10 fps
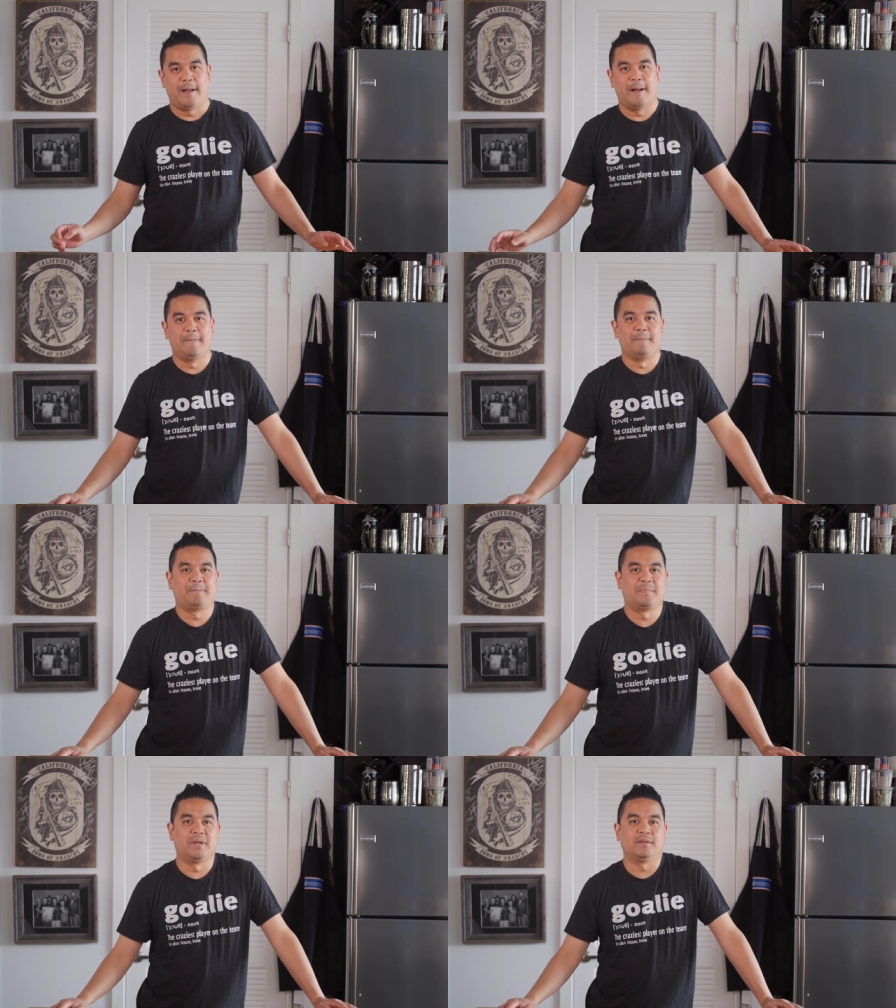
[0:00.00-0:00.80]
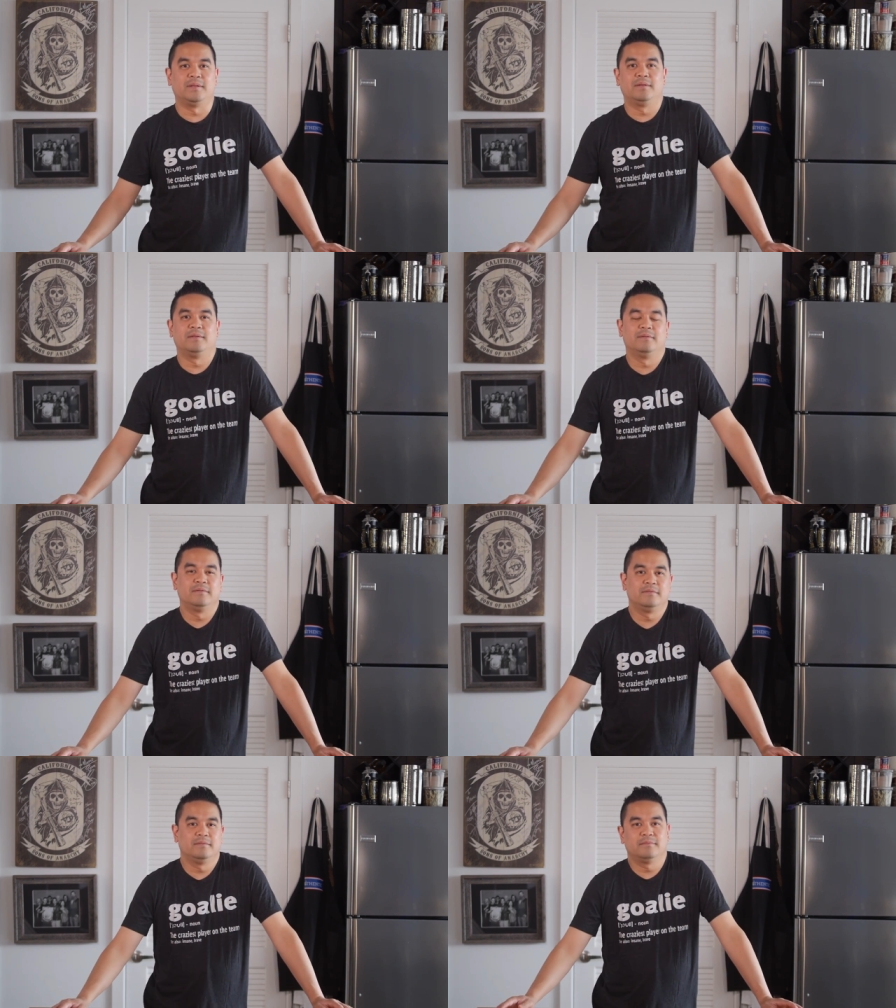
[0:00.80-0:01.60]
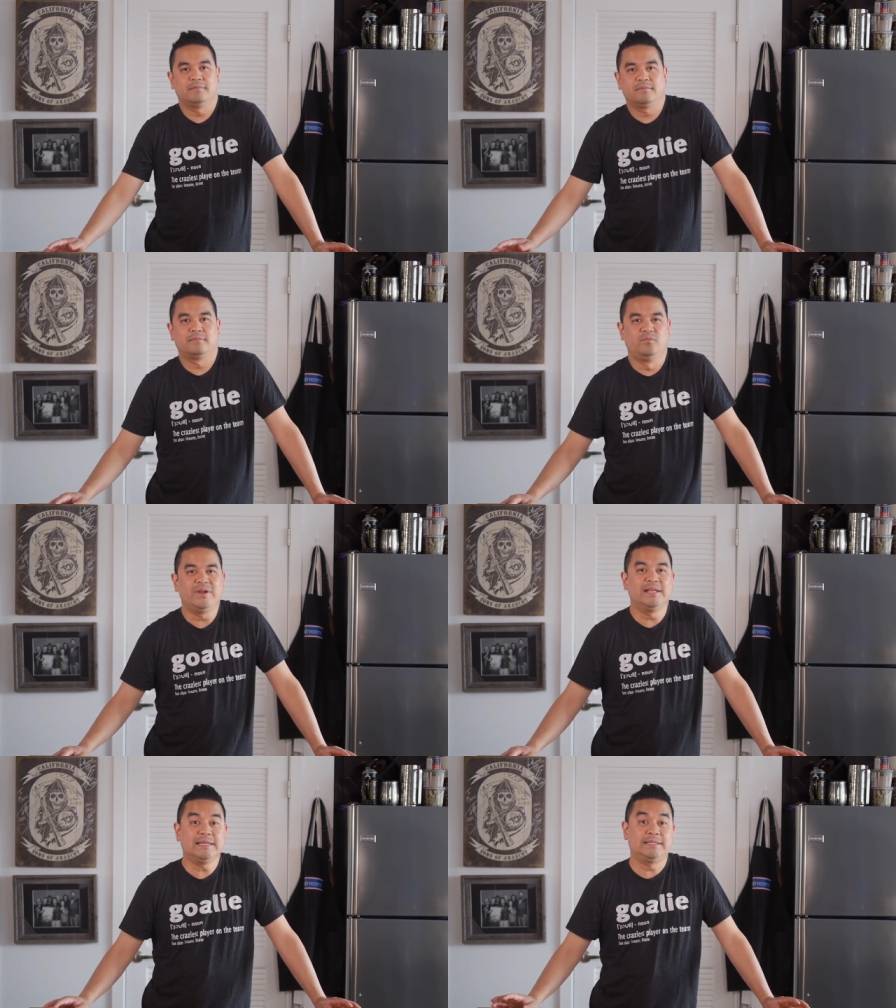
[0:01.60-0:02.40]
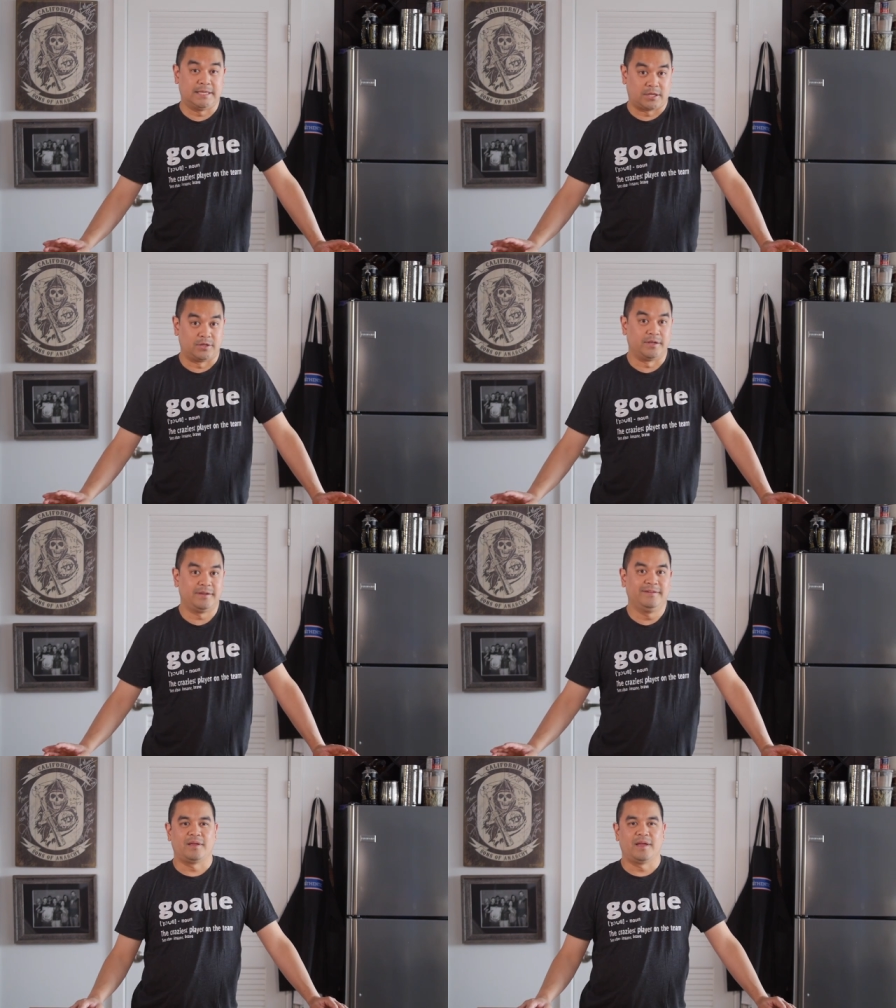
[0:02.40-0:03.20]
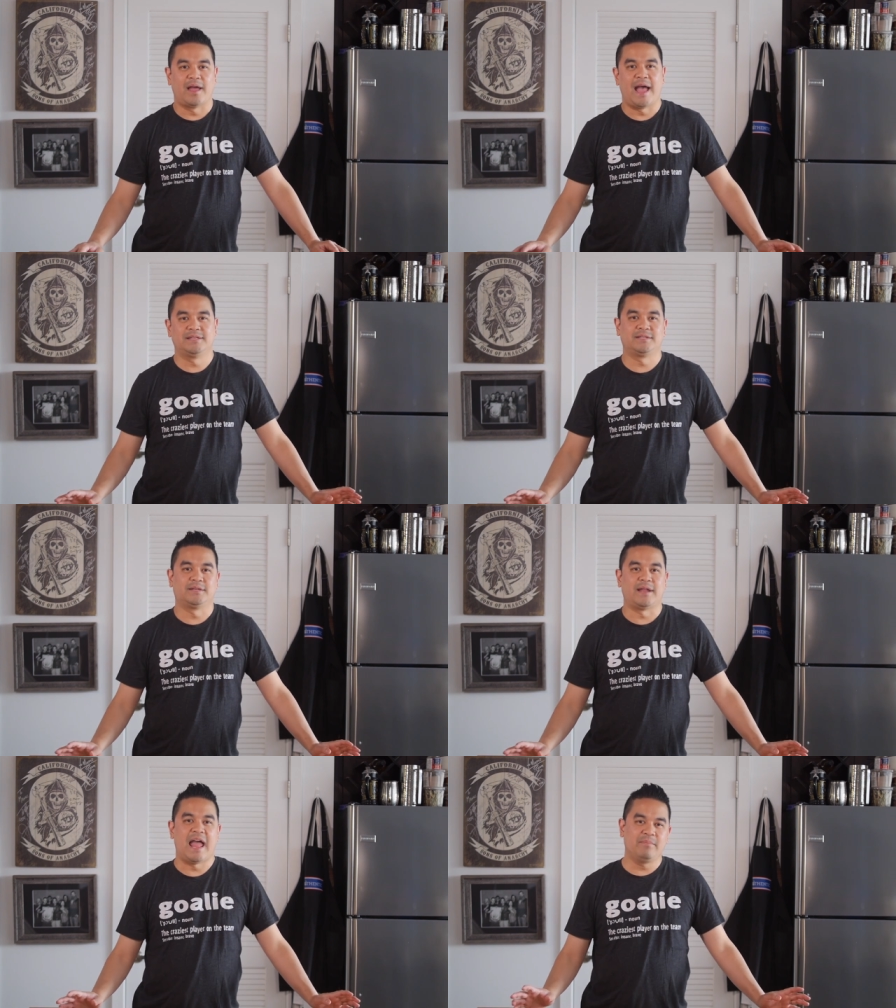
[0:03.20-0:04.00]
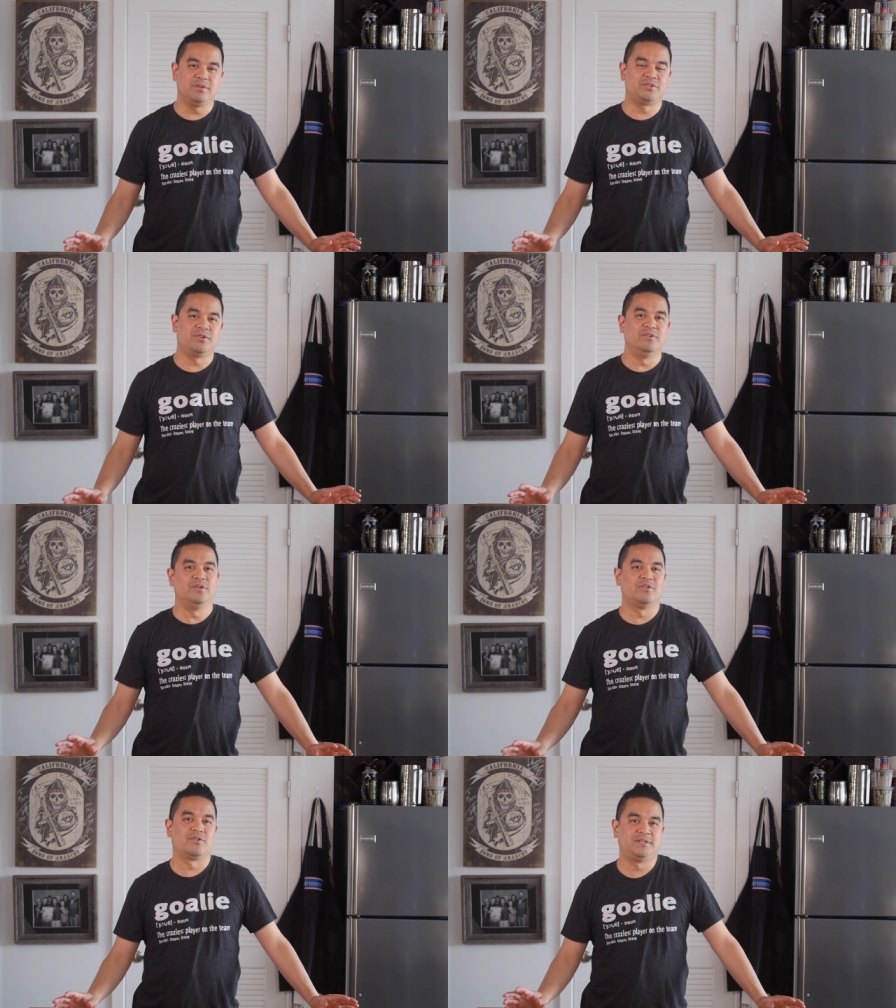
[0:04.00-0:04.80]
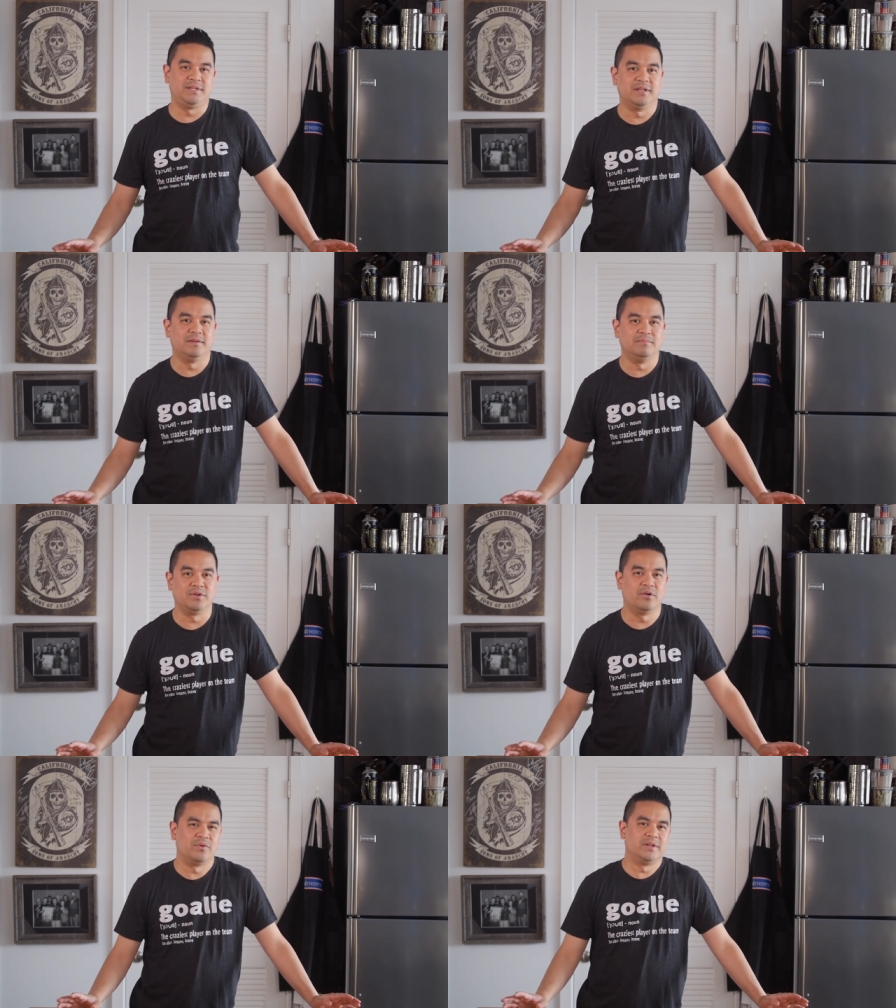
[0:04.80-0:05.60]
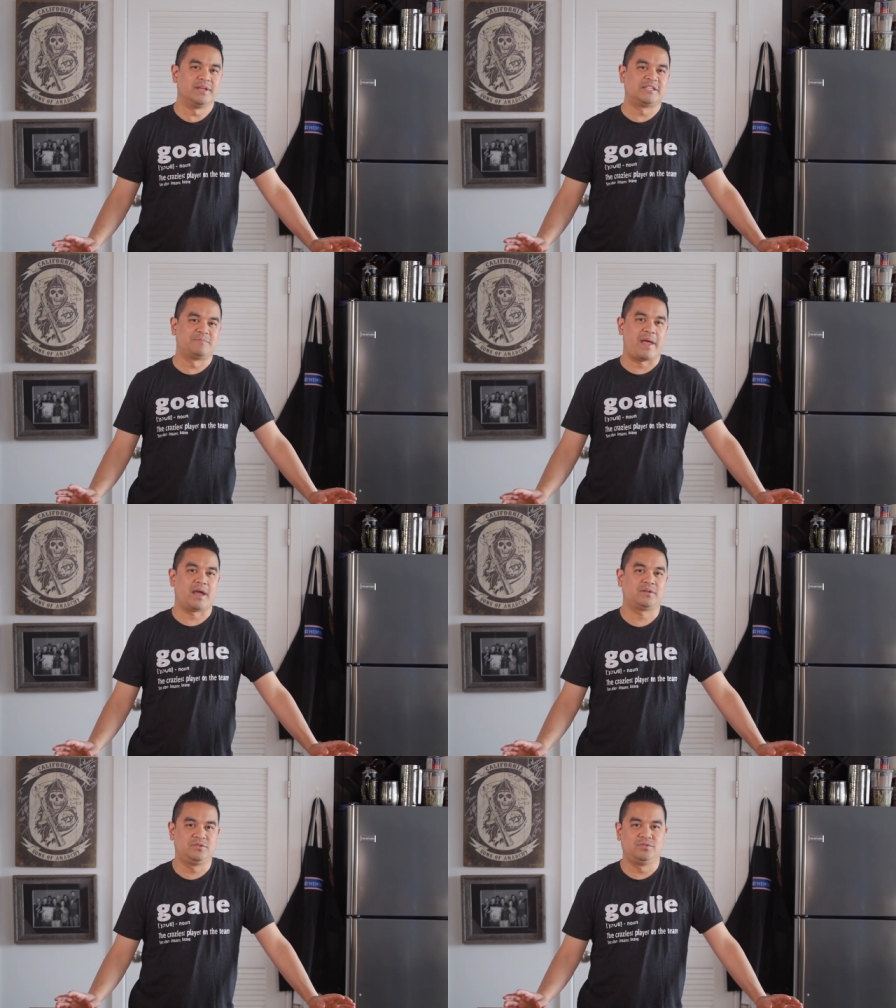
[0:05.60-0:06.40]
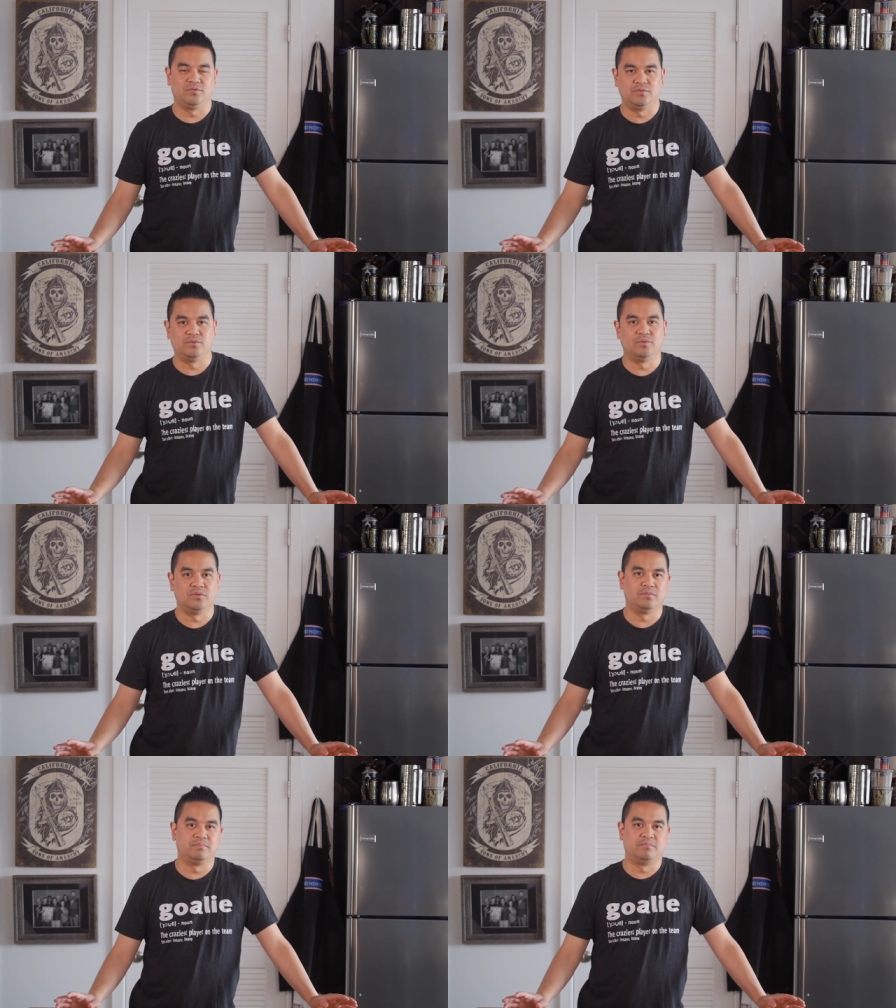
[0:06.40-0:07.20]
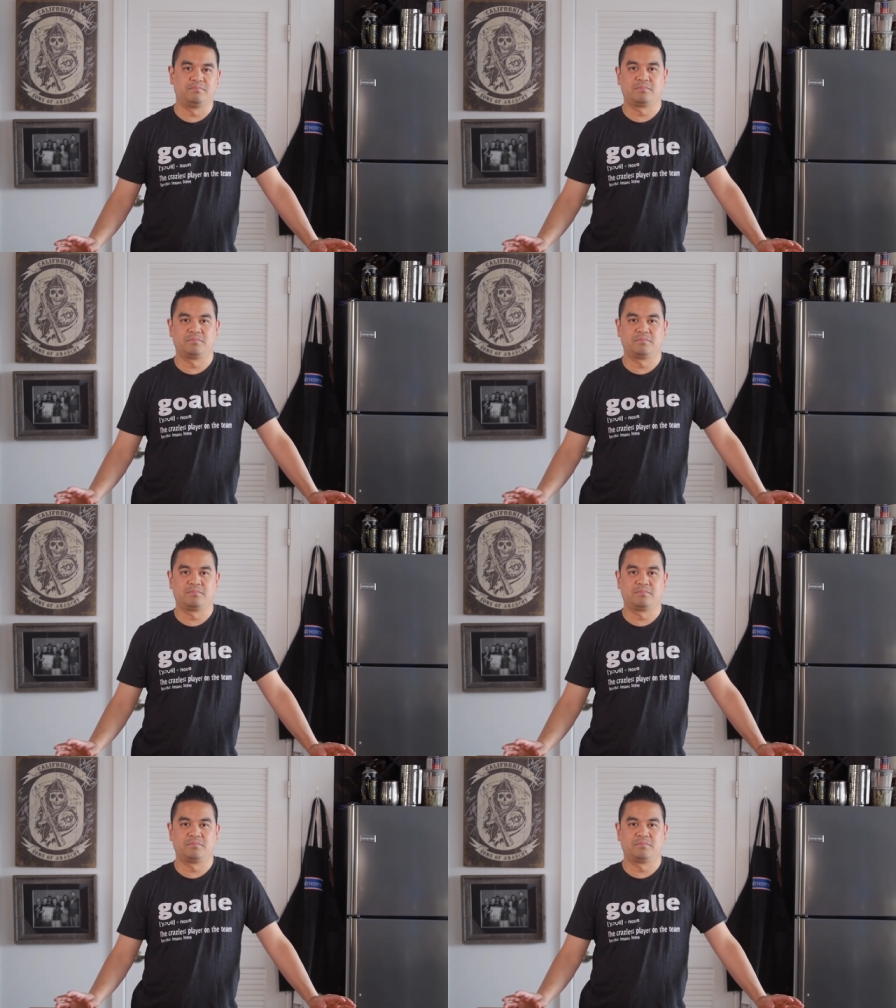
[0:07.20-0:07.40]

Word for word: Um, but realistically, as an amateur New York team, you don't really expect to